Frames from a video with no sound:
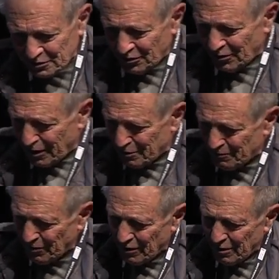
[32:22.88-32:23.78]
crime.
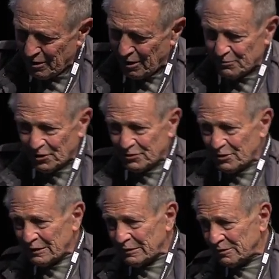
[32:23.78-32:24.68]
I'm not
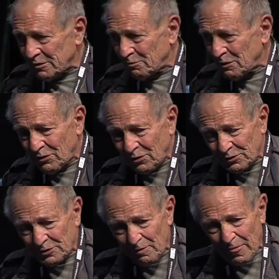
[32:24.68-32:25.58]
doing this
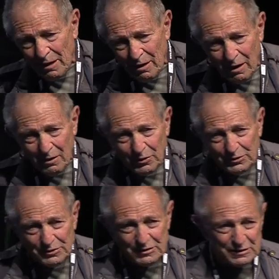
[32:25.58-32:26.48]
because I want
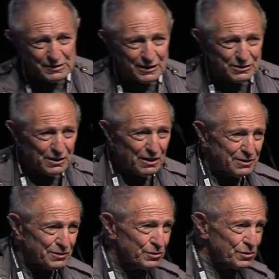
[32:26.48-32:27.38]
to
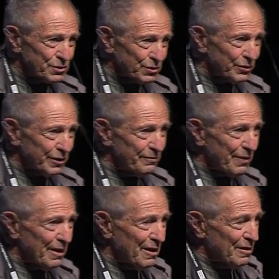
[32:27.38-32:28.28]
sensationalize your story.
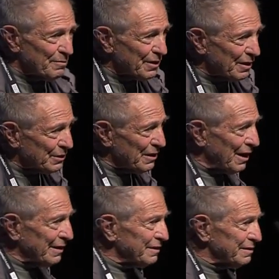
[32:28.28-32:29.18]
But I would
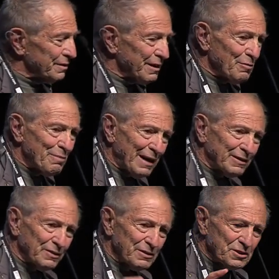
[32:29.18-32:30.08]
like to go back
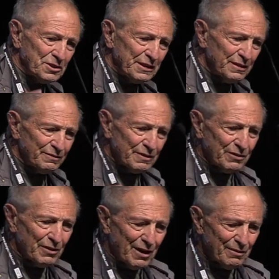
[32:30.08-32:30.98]
to the scene of the
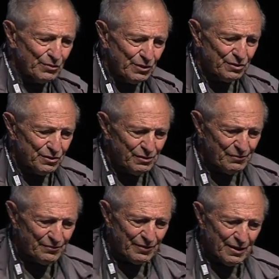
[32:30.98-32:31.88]
crime with you,
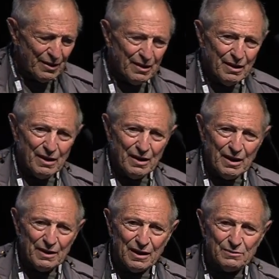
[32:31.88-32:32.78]

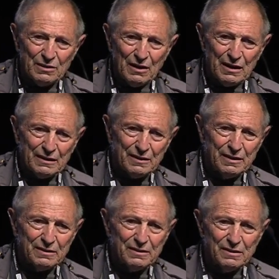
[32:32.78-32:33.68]
and I would like
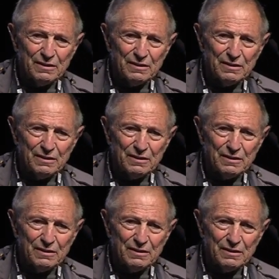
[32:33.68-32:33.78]
then